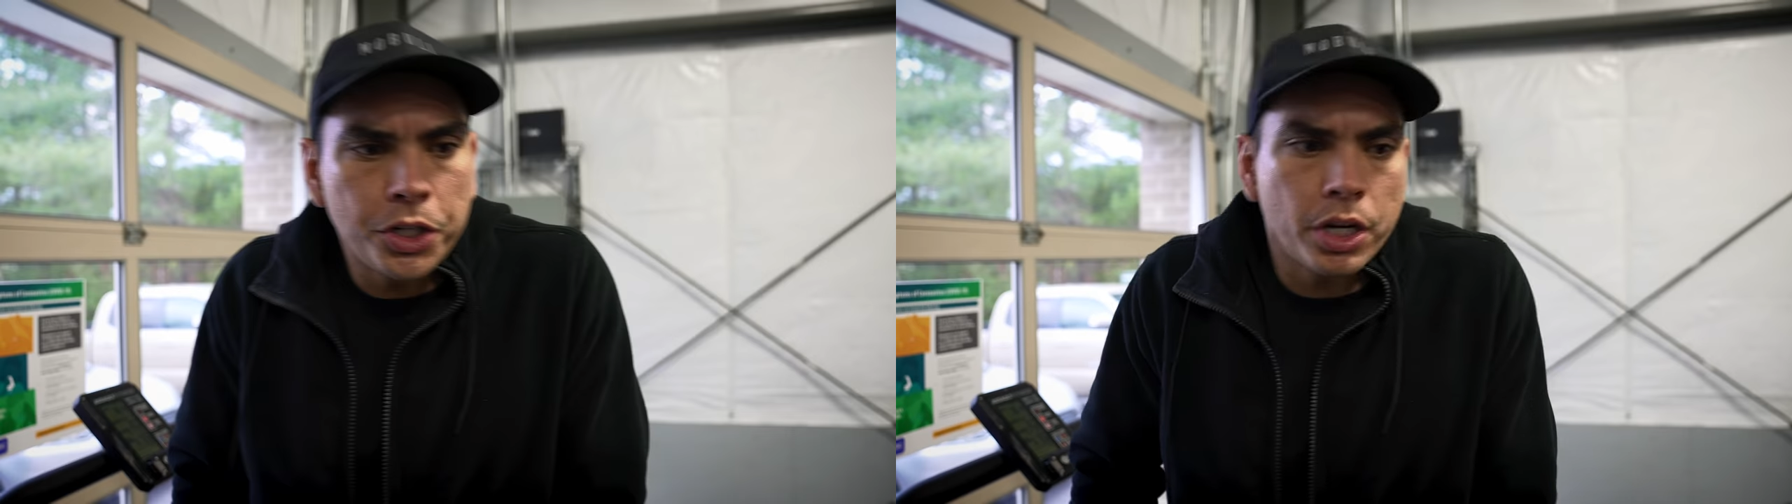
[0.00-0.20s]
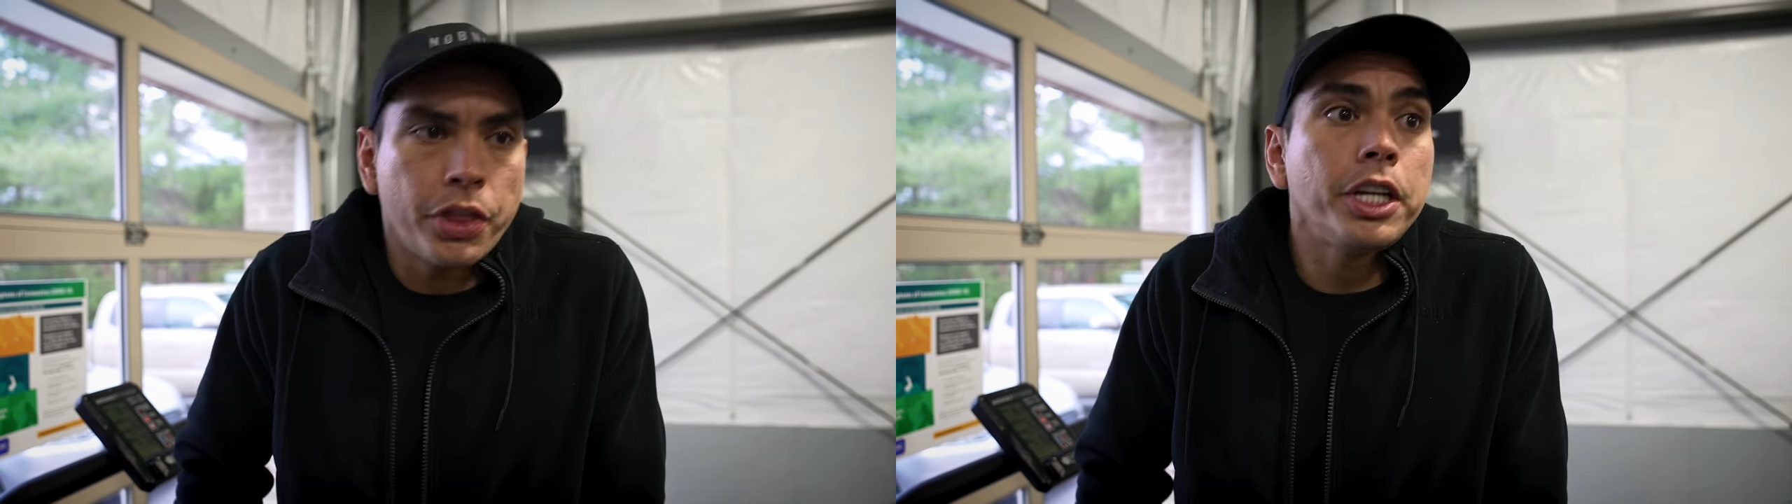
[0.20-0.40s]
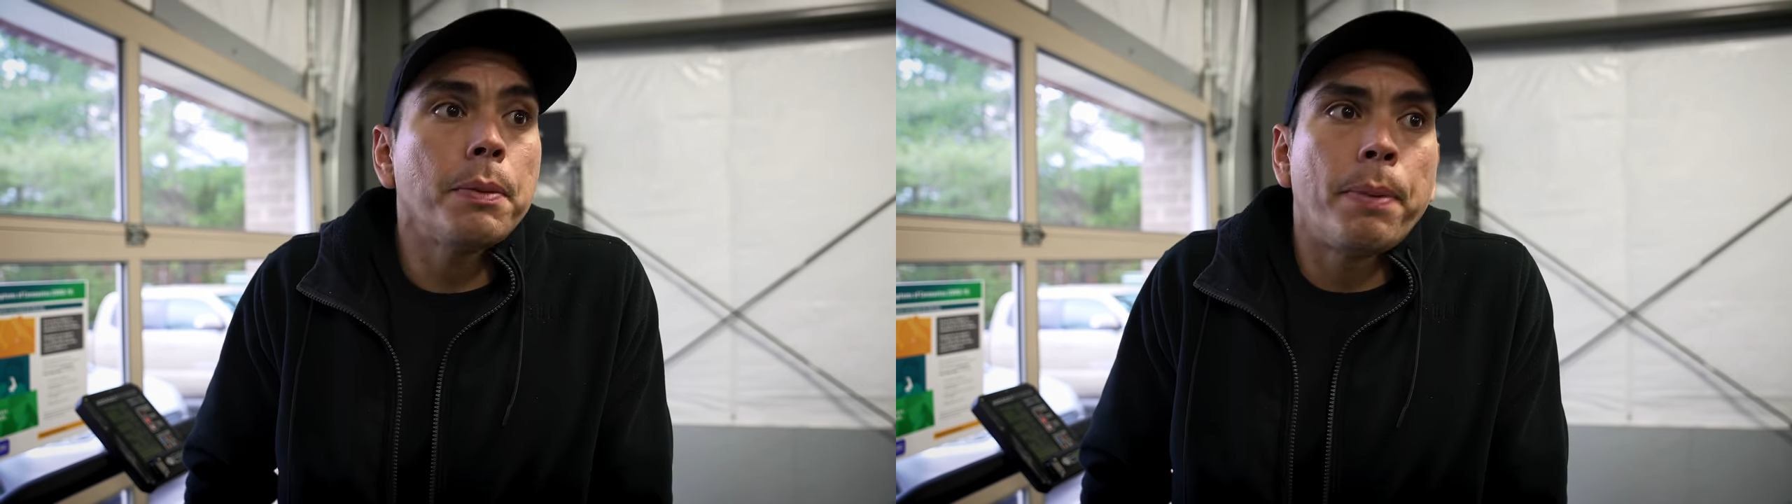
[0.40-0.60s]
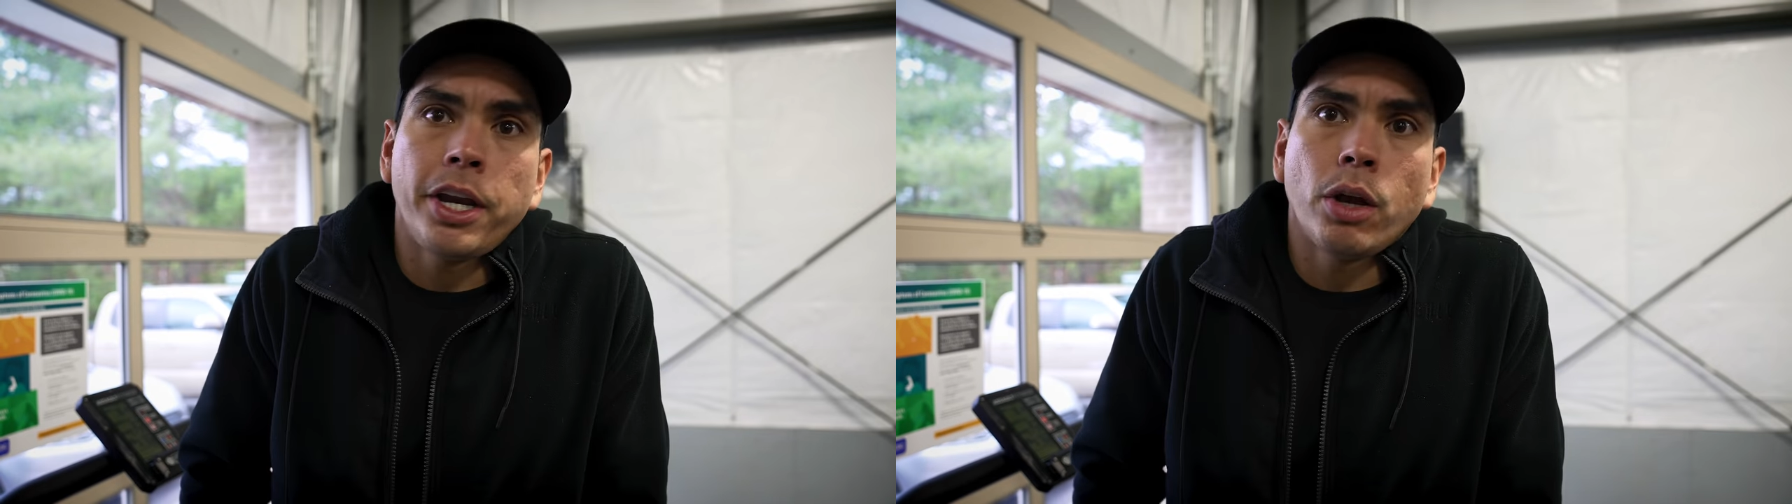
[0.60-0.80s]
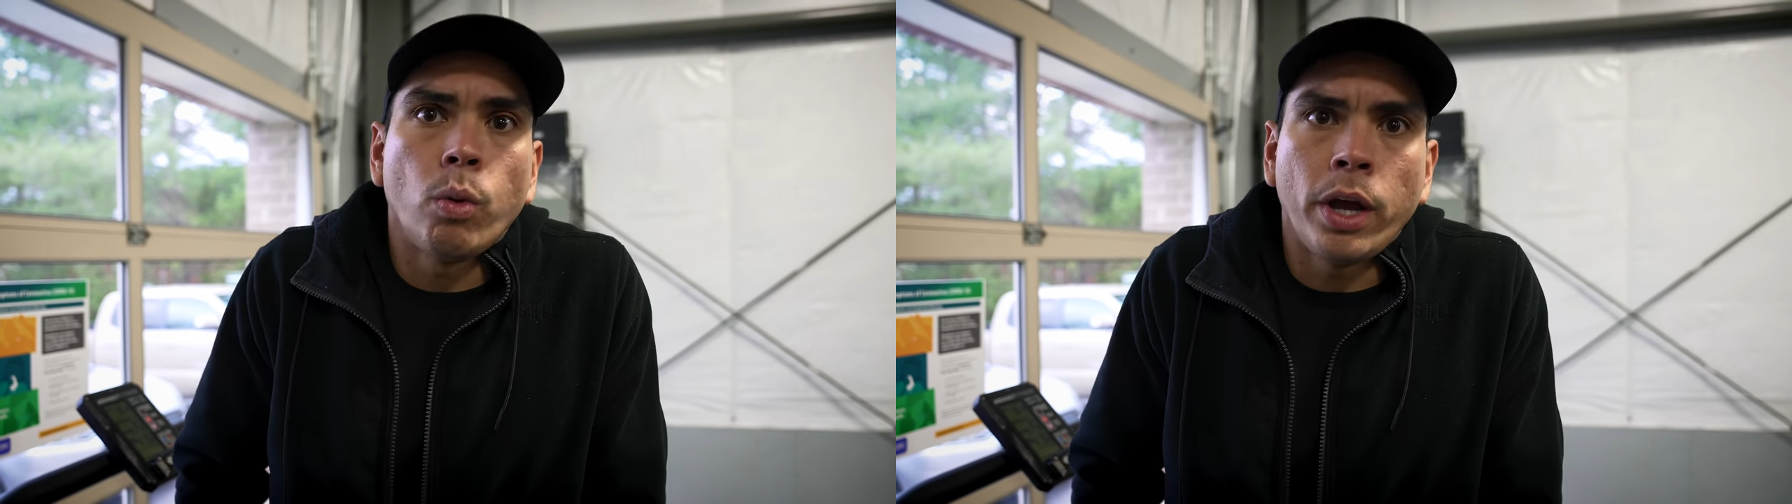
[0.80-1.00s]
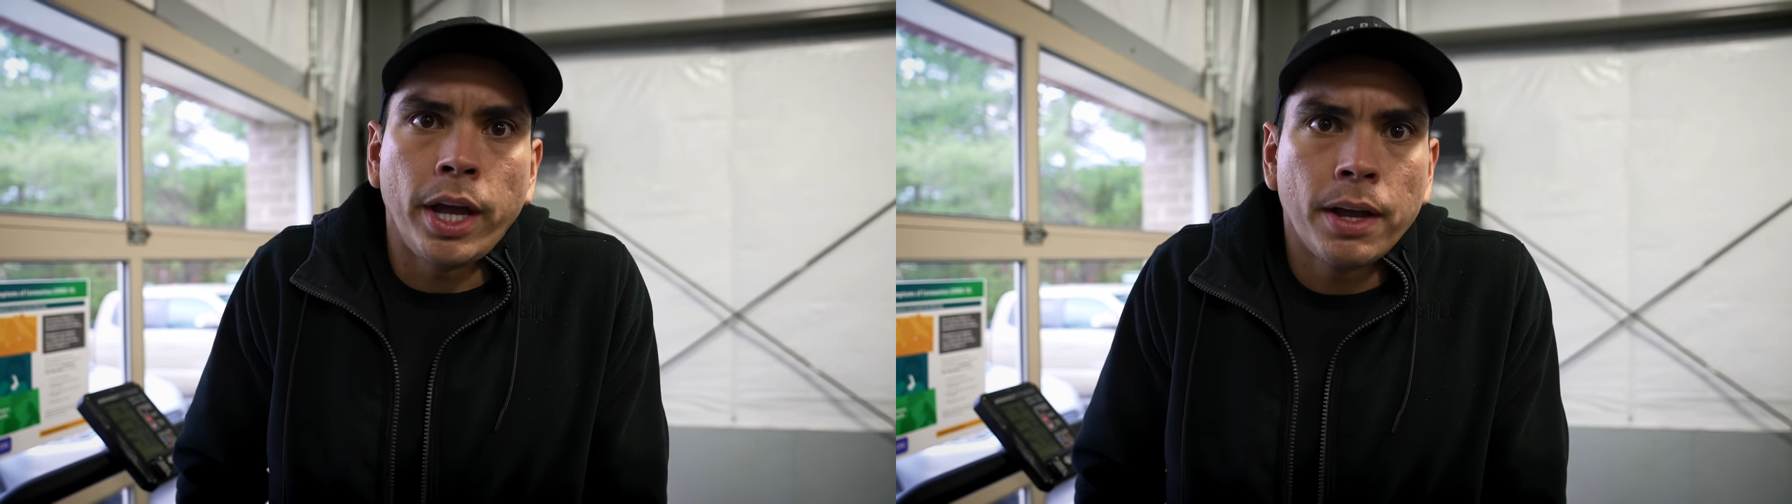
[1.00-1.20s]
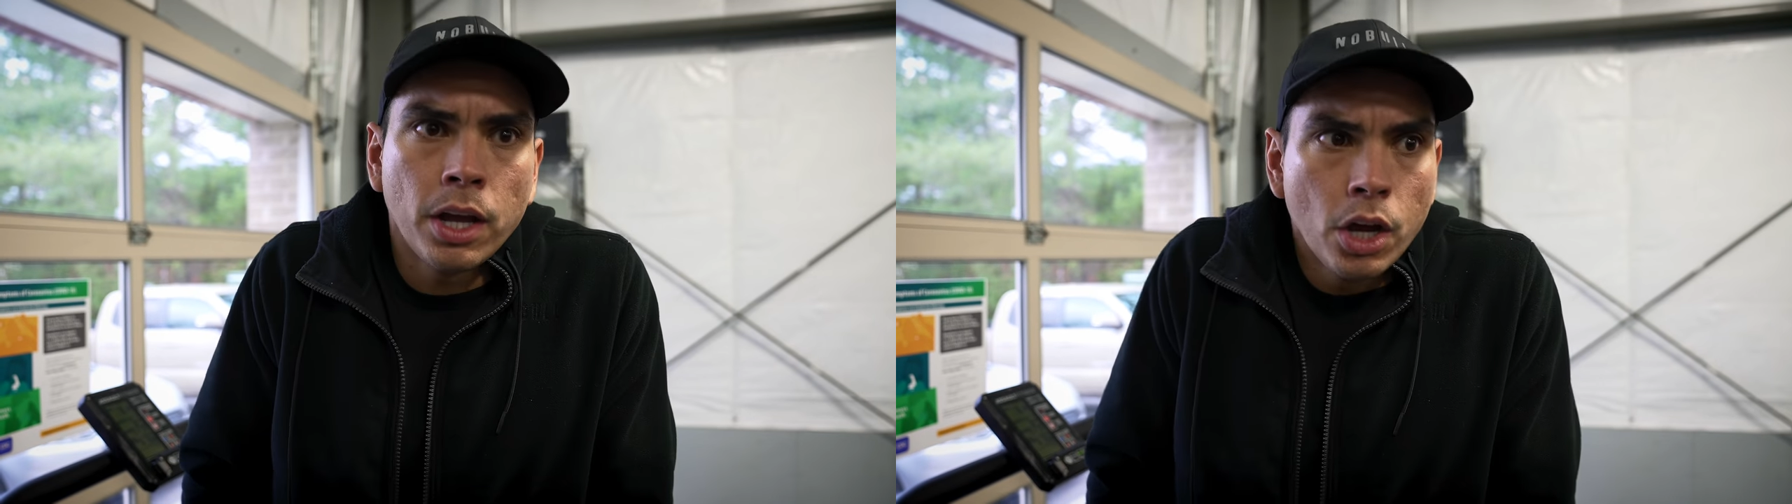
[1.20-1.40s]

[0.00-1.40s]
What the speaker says: I think depending on where,